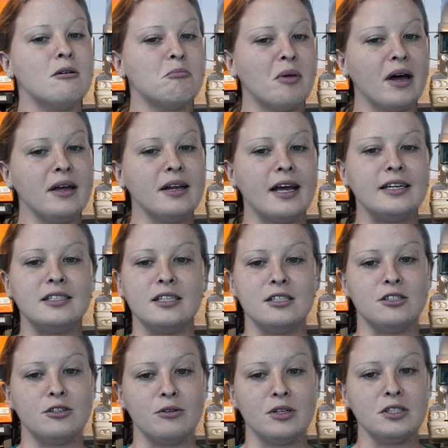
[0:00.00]
but as the
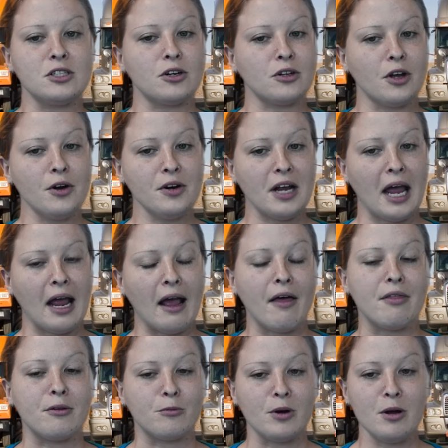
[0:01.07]
students are learning,
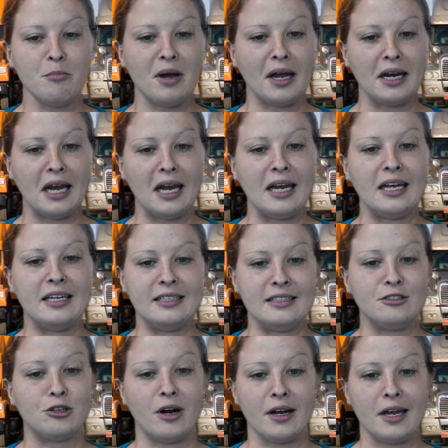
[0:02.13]
the real money in
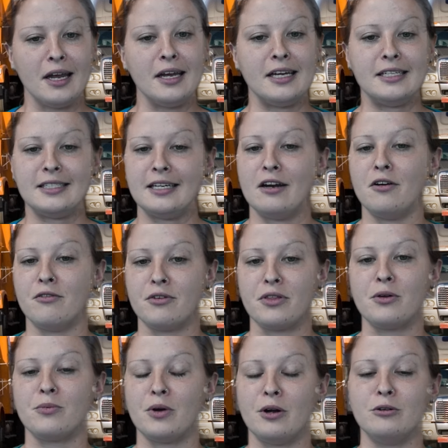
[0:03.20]
trucking is in
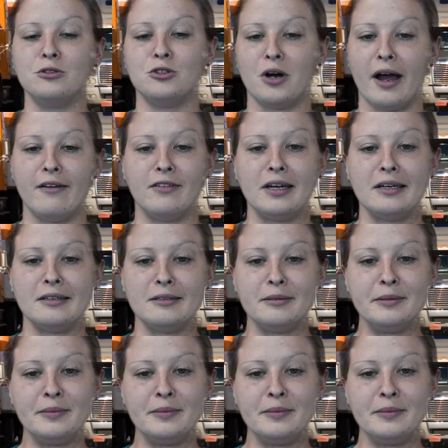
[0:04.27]
over-the-road driving.